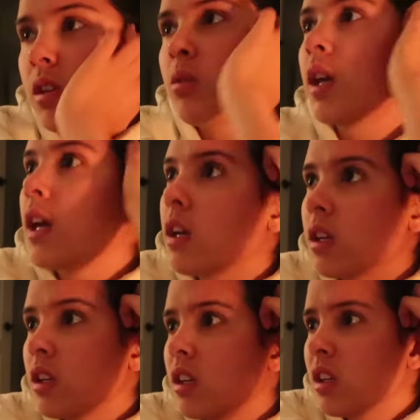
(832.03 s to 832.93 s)
Oh,
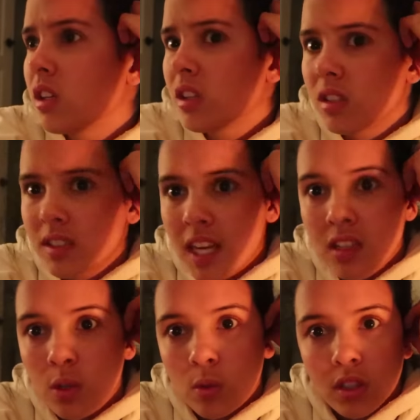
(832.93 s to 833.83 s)
yeah.
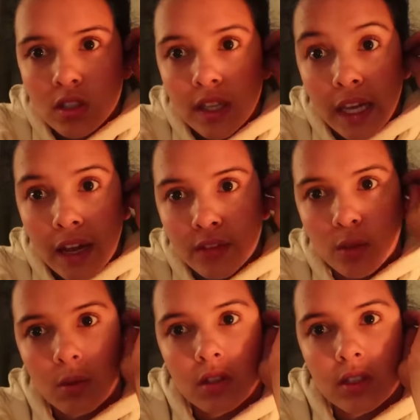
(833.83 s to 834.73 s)
Dad told us like
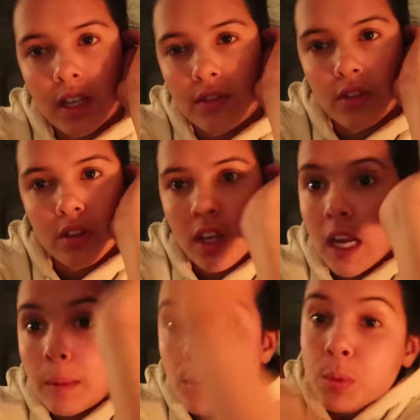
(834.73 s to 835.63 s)
afterwards, after the
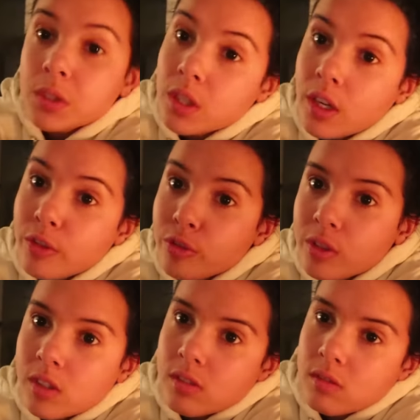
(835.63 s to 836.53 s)
camera was
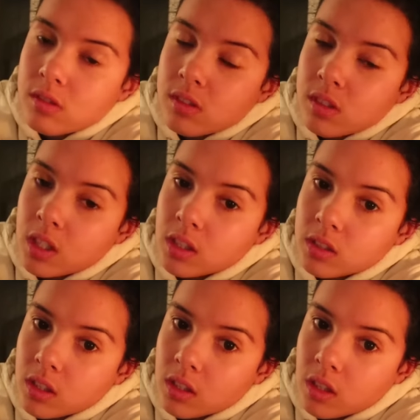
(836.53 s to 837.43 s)
off, he
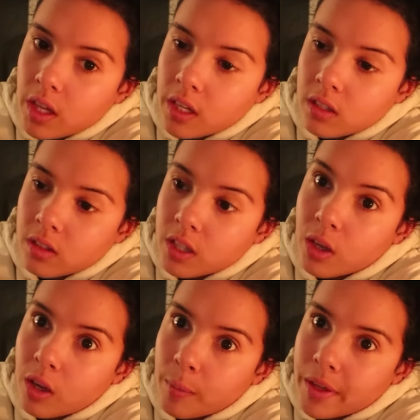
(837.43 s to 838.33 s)
said that like he
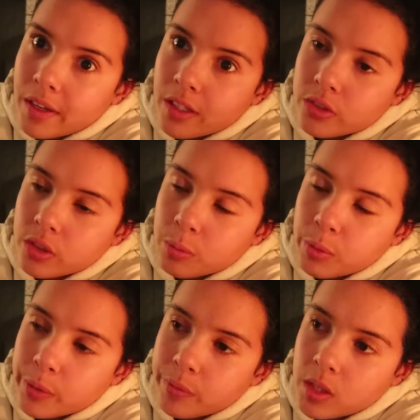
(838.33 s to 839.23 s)
got mad actually,
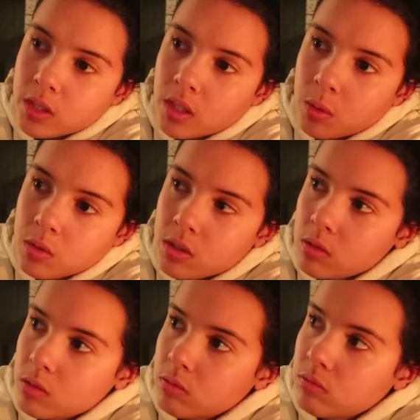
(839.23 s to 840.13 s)
but he said it
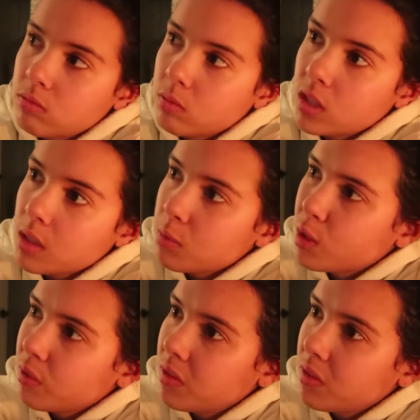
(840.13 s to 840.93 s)
was what time, 2:15?